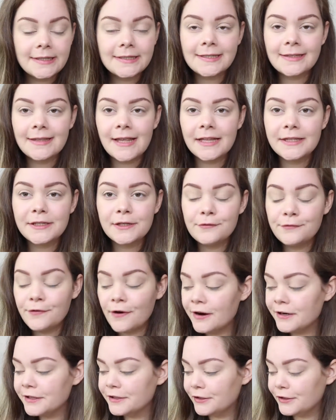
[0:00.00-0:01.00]
So that's so
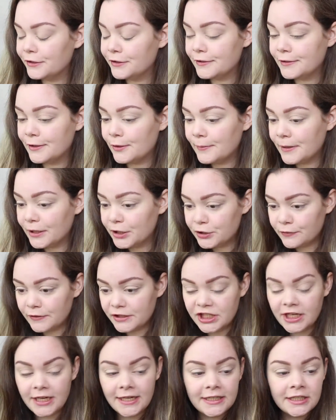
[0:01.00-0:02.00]
far, not so much of
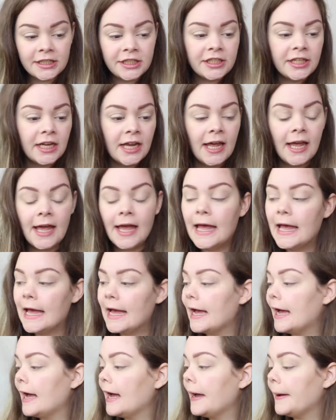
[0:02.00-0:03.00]
a change,
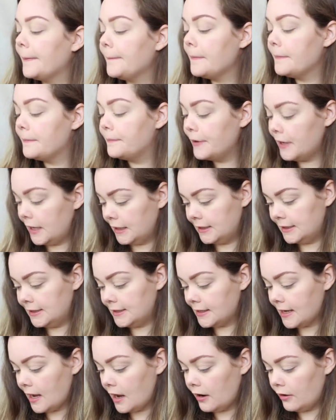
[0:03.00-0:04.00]
but
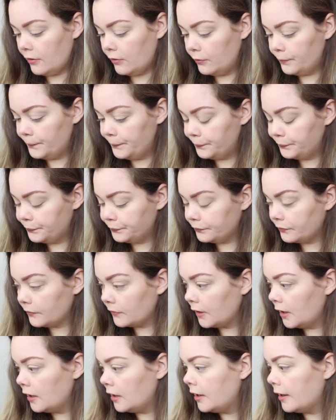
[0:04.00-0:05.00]
now
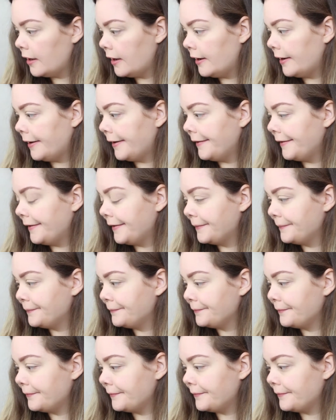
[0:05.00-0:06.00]

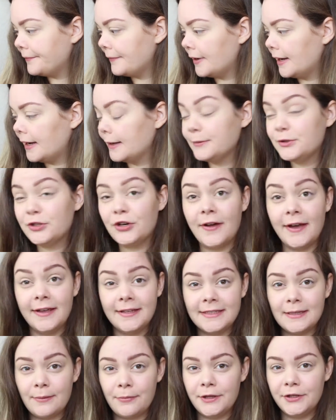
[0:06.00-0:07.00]
I'm
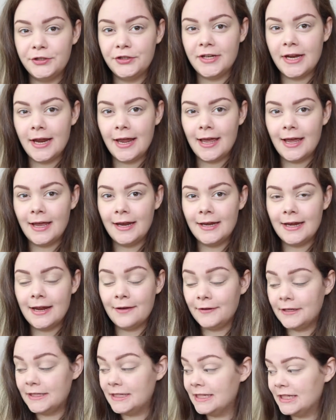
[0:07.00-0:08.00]
trying something today I
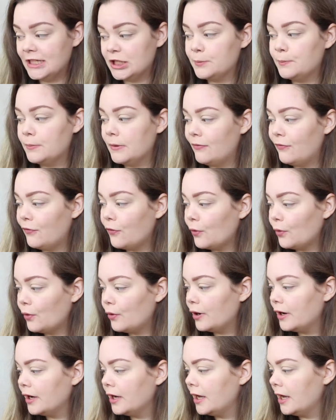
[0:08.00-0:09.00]
never did
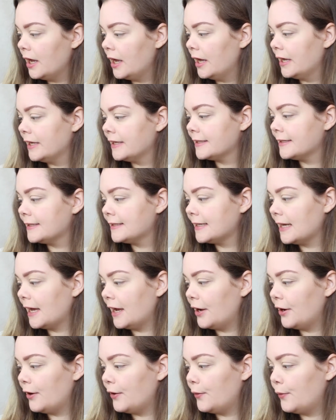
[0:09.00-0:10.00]
before,
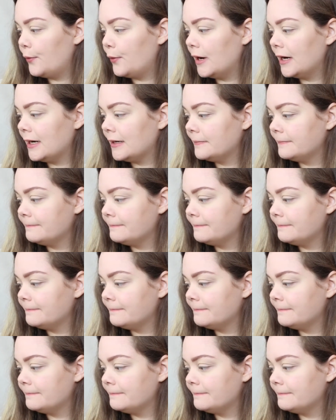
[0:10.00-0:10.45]
so